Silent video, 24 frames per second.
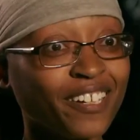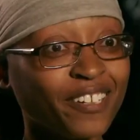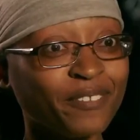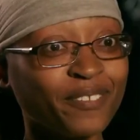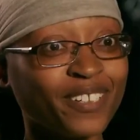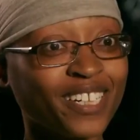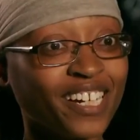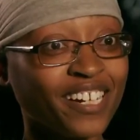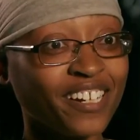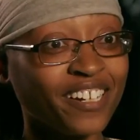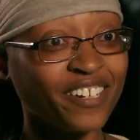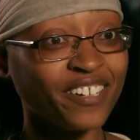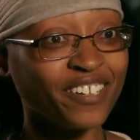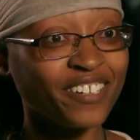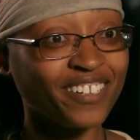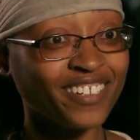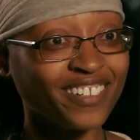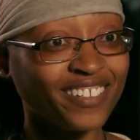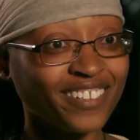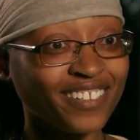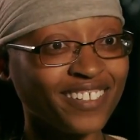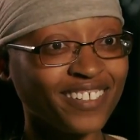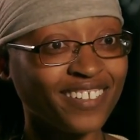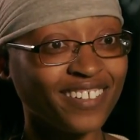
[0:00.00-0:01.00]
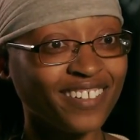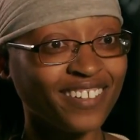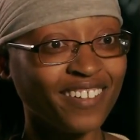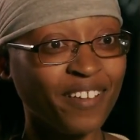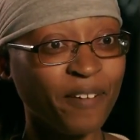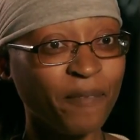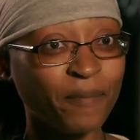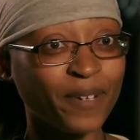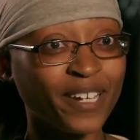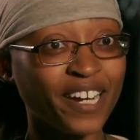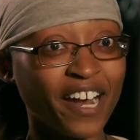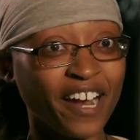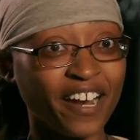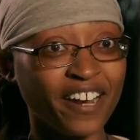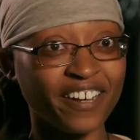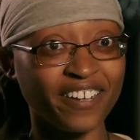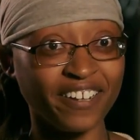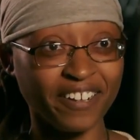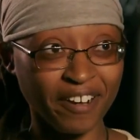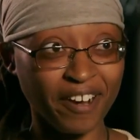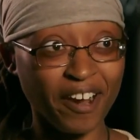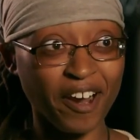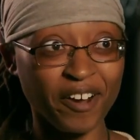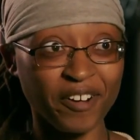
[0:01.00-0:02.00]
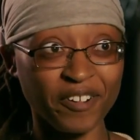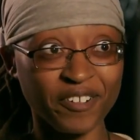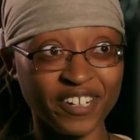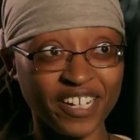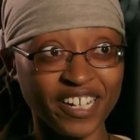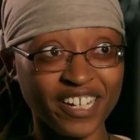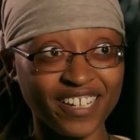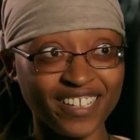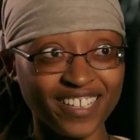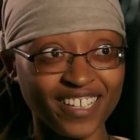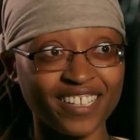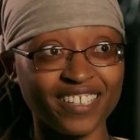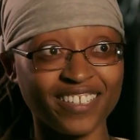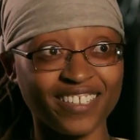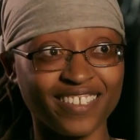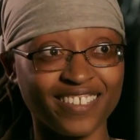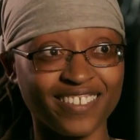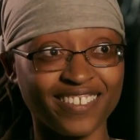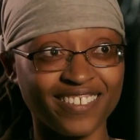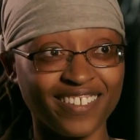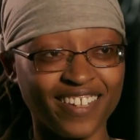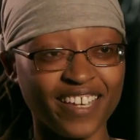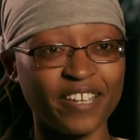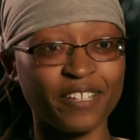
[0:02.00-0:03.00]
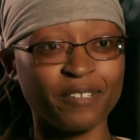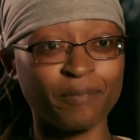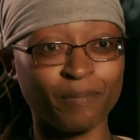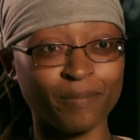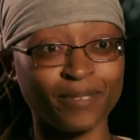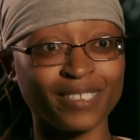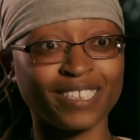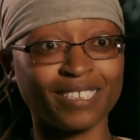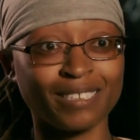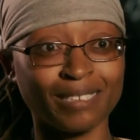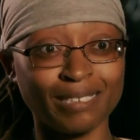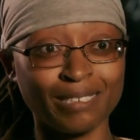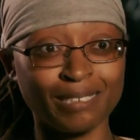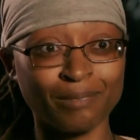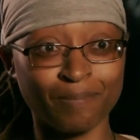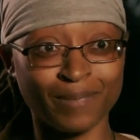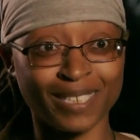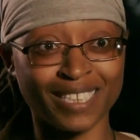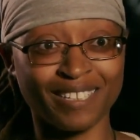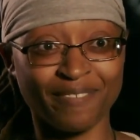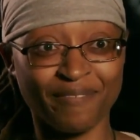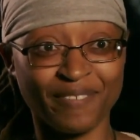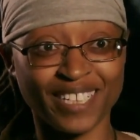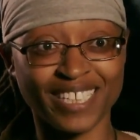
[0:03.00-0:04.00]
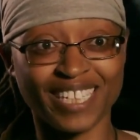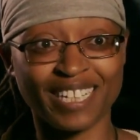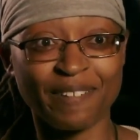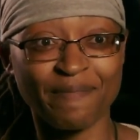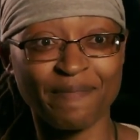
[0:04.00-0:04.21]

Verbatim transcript: heard what I heard, but I heard it, and it was specific